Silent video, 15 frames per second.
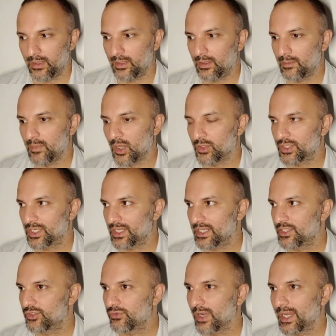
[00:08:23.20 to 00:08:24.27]
emotionally
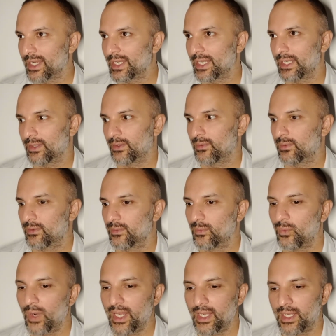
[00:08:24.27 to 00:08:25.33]
draining
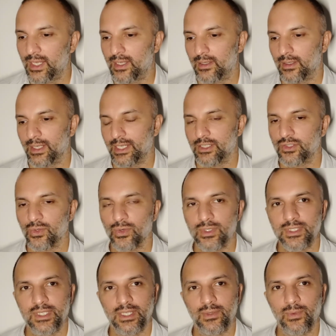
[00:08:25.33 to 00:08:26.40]
week, an
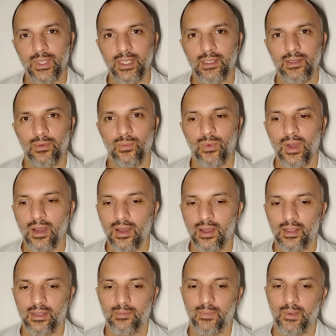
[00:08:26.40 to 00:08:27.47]
exhausting week at
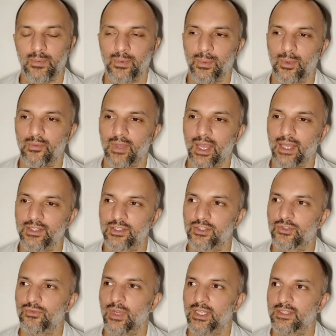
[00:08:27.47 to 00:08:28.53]
work, maybe we've had
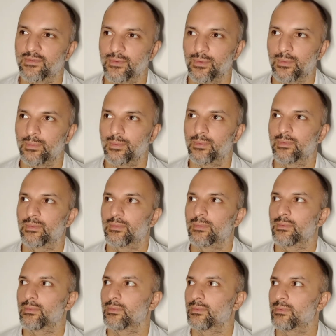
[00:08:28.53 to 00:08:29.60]
stressful
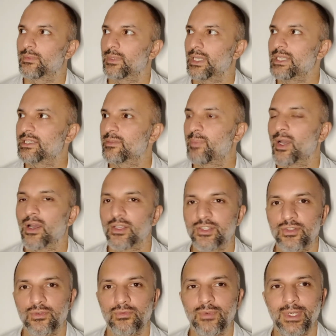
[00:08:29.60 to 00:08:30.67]

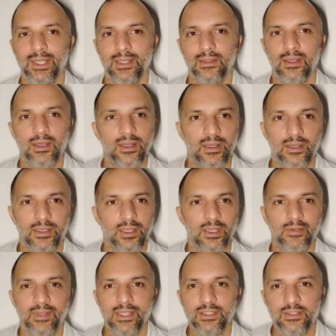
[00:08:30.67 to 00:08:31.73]
interpersonal kind
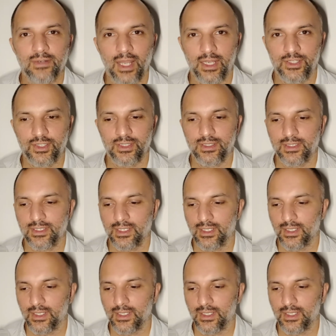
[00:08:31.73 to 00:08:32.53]
of interactions